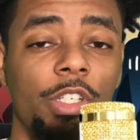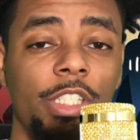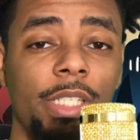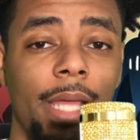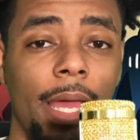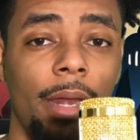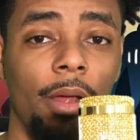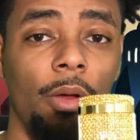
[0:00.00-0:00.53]
a
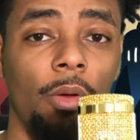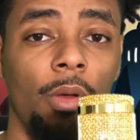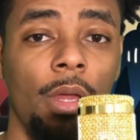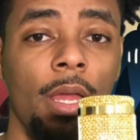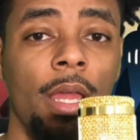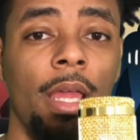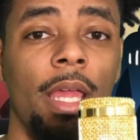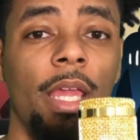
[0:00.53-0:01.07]
shadow,
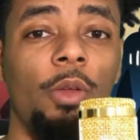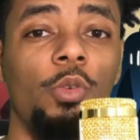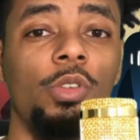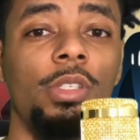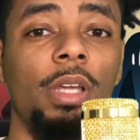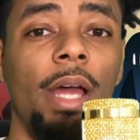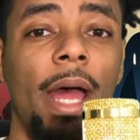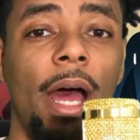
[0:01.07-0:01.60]
he
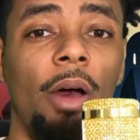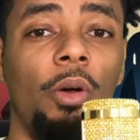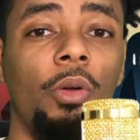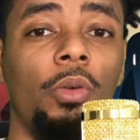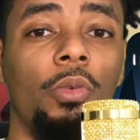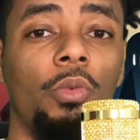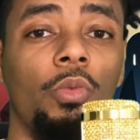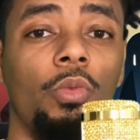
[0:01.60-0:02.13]
was out
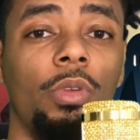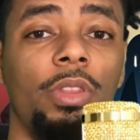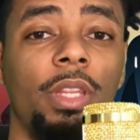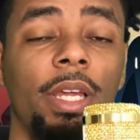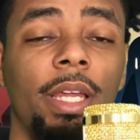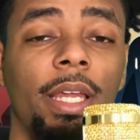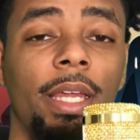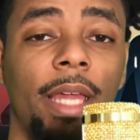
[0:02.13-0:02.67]

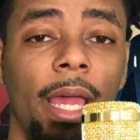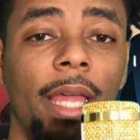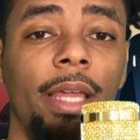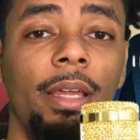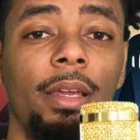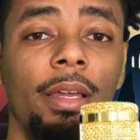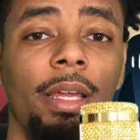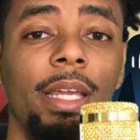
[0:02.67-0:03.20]
the
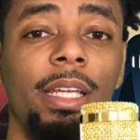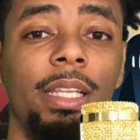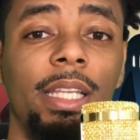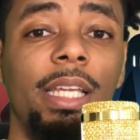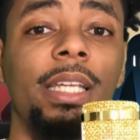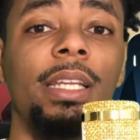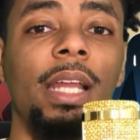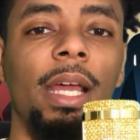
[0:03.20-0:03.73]
gate
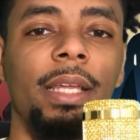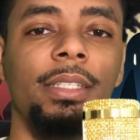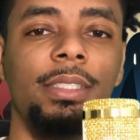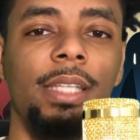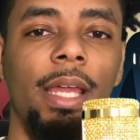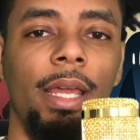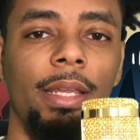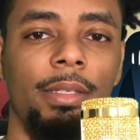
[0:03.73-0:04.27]
elite knight
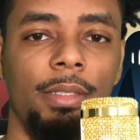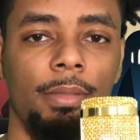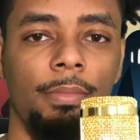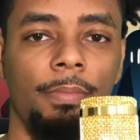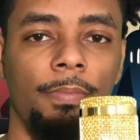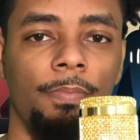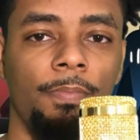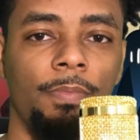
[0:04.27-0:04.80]
status.
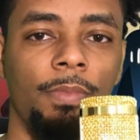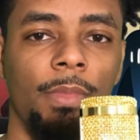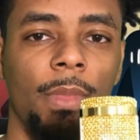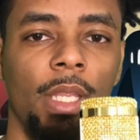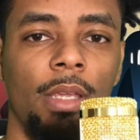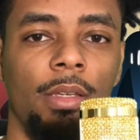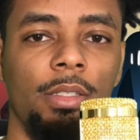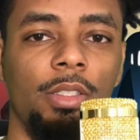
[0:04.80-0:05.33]

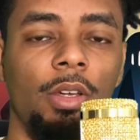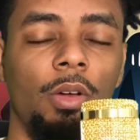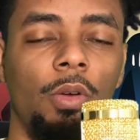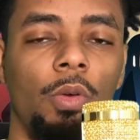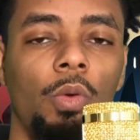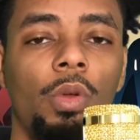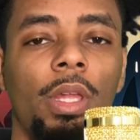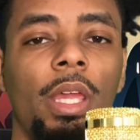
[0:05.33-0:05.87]

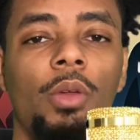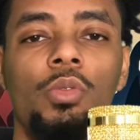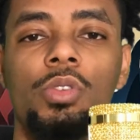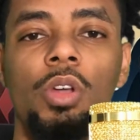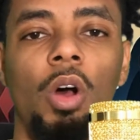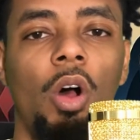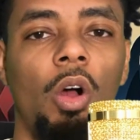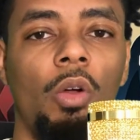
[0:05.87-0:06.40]
So he was
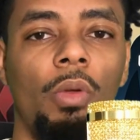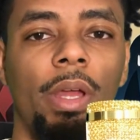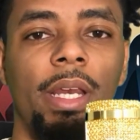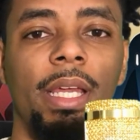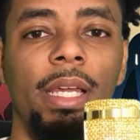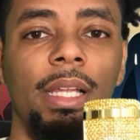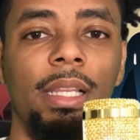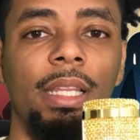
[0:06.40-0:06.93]

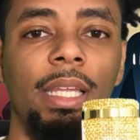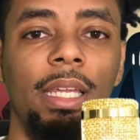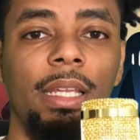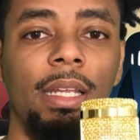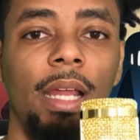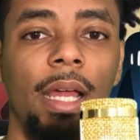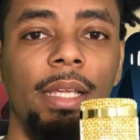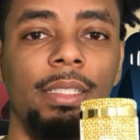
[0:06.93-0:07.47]
already elite
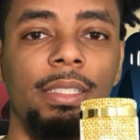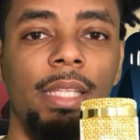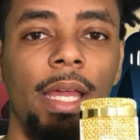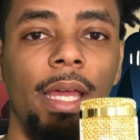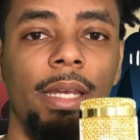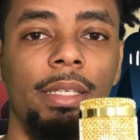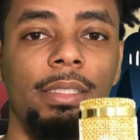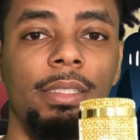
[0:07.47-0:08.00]
knight
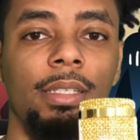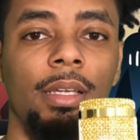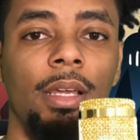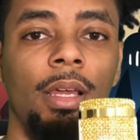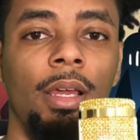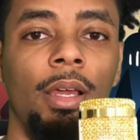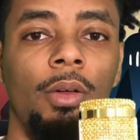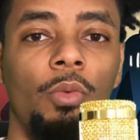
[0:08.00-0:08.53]
status,
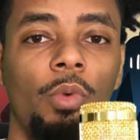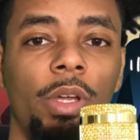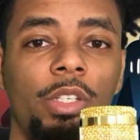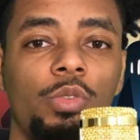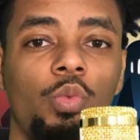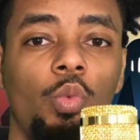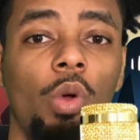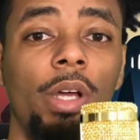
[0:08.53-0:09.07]

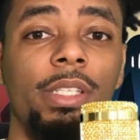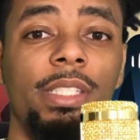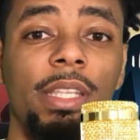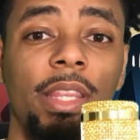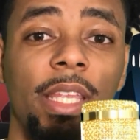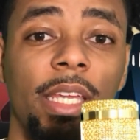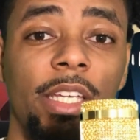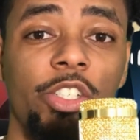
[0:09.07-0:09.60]
which was
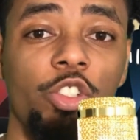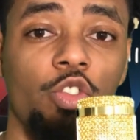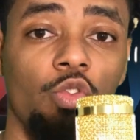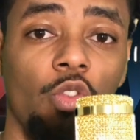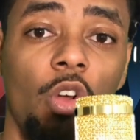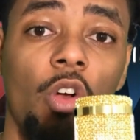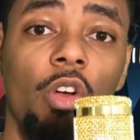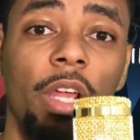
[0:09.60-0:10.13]
the
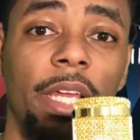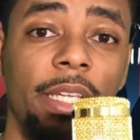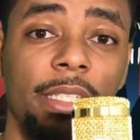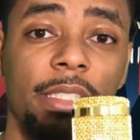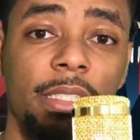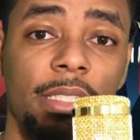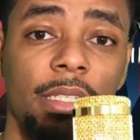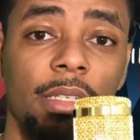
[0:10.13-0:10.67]

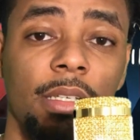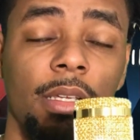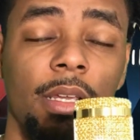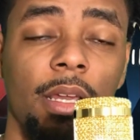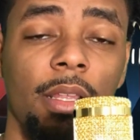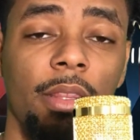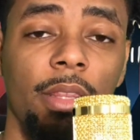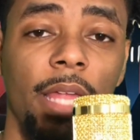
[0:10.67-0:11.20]
strongest
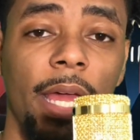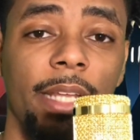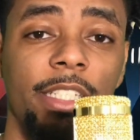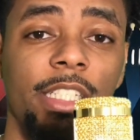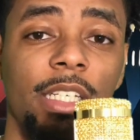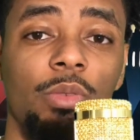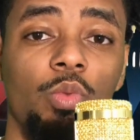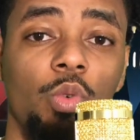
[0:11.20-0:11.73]
that
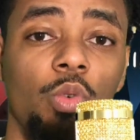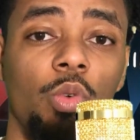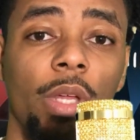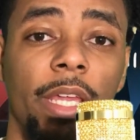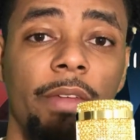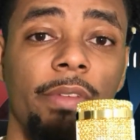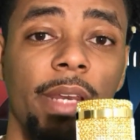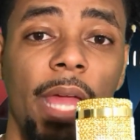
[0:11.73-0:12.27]
Jin-Woo
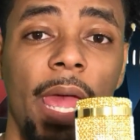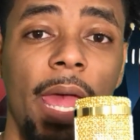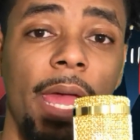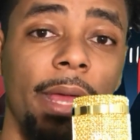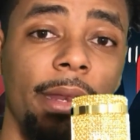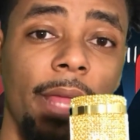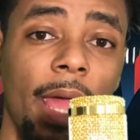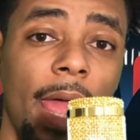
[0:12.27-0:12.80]
even
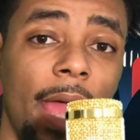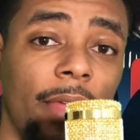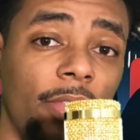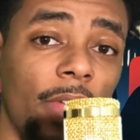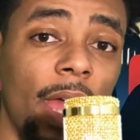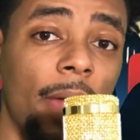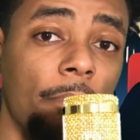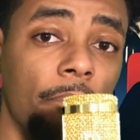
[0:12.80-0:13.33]
had at
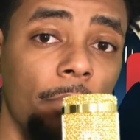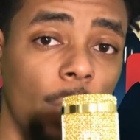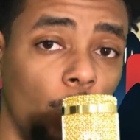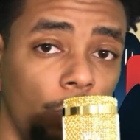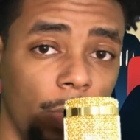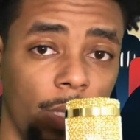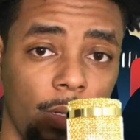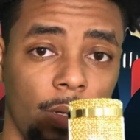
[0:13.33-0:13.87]
that
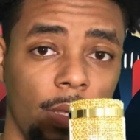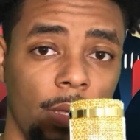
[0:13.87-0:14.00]
moment.